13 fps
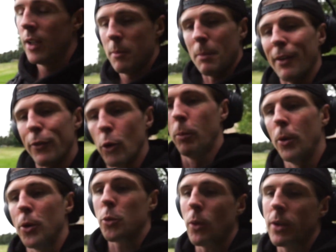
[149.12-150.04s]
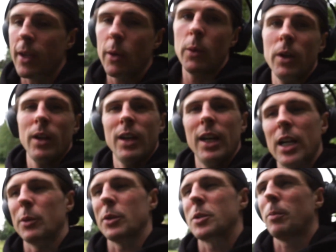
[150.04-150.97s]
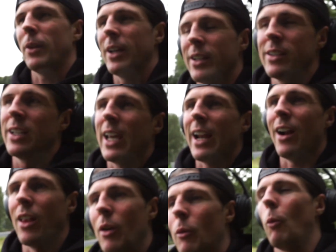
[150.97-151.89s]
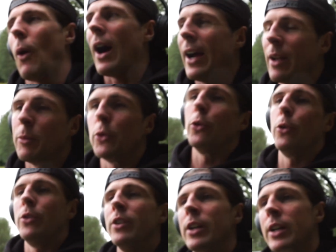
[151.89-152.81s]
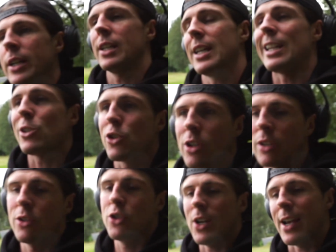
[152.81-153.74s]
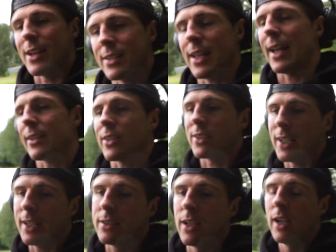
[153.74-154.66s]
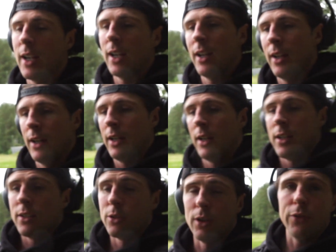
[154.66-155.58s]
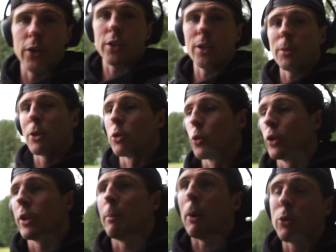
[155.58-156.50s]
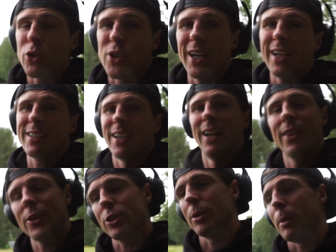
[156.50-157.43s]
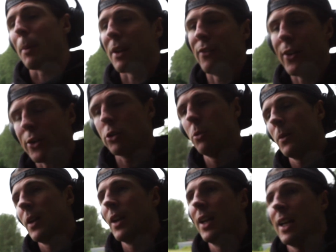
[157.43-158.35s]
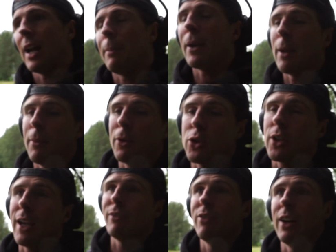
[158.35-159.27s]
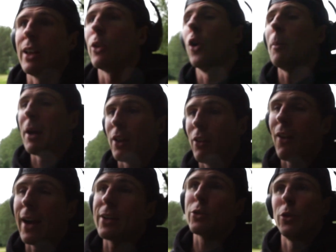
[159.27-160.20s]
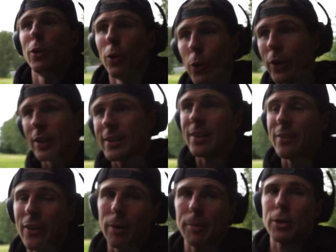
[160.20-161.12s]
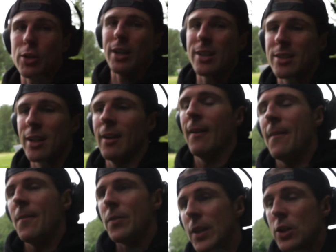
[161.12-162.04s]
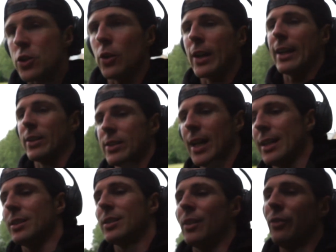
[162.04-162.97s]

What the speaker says: my full push workout and I'll explain kind of like why I'm doing each chest exercise. Now, if you're somebody who's looking to build your chest, this is going to be beneficial. I pretty much give a lot of my clients who are looking to develop their chest these sort of exercises to